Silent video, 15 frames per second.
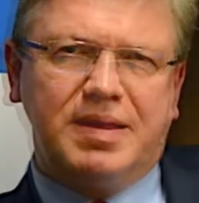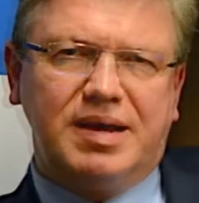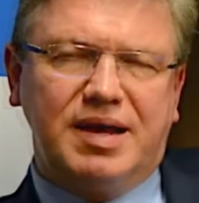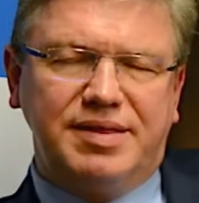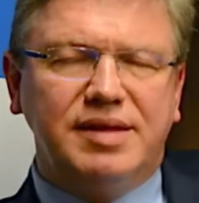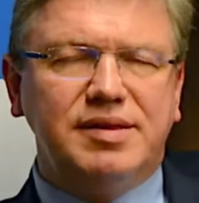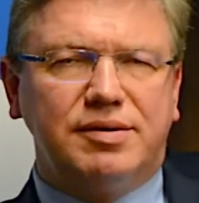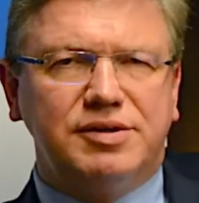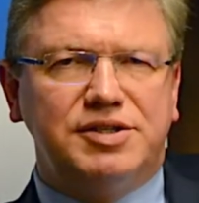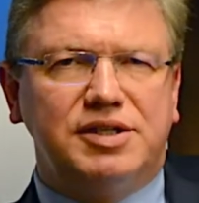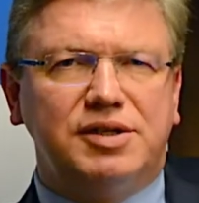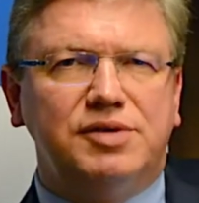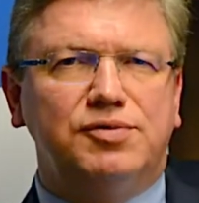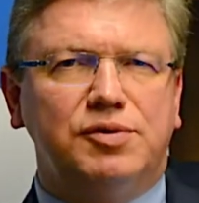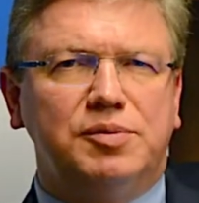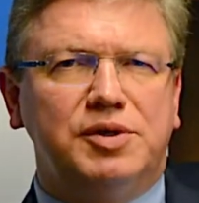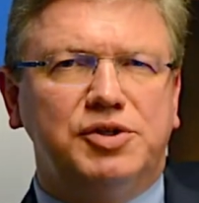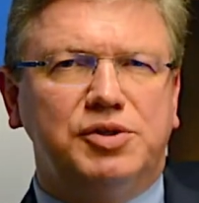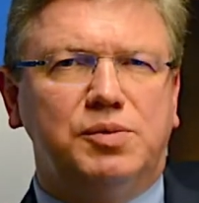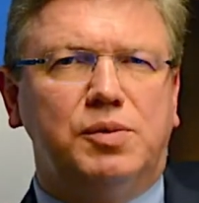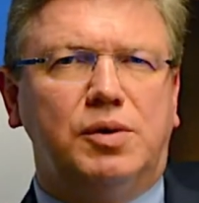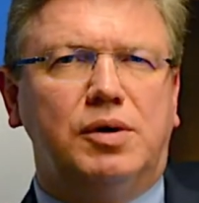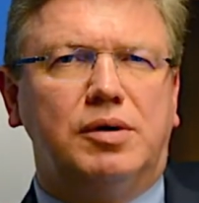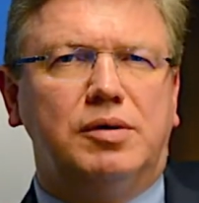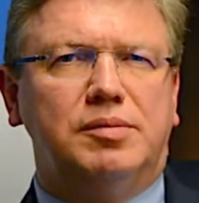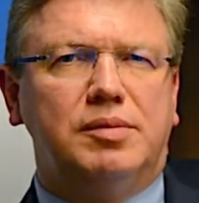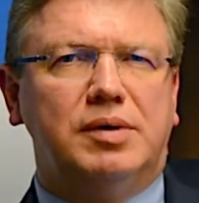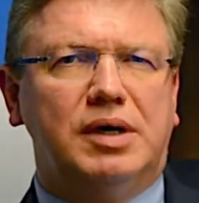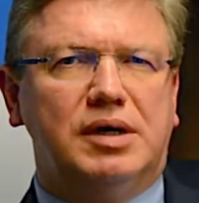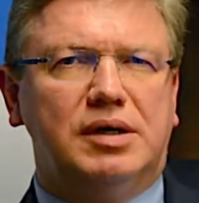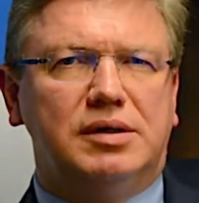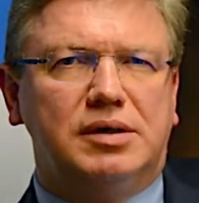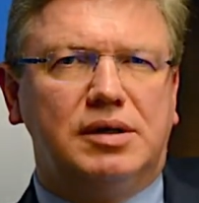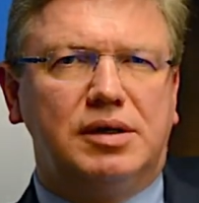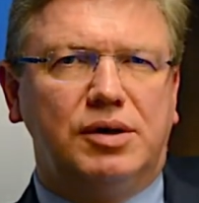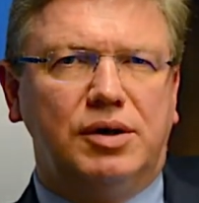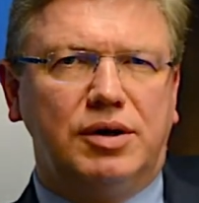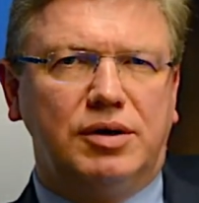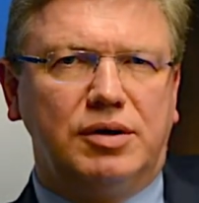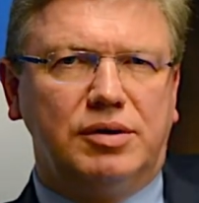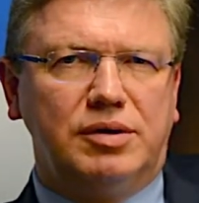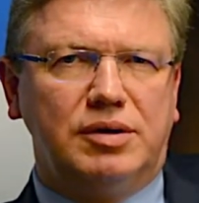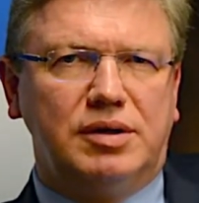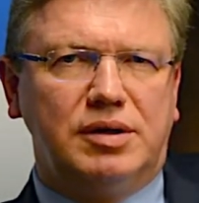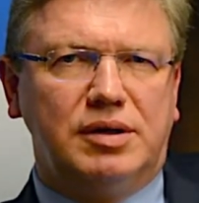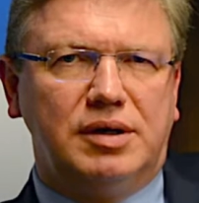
I think there is an information war going on,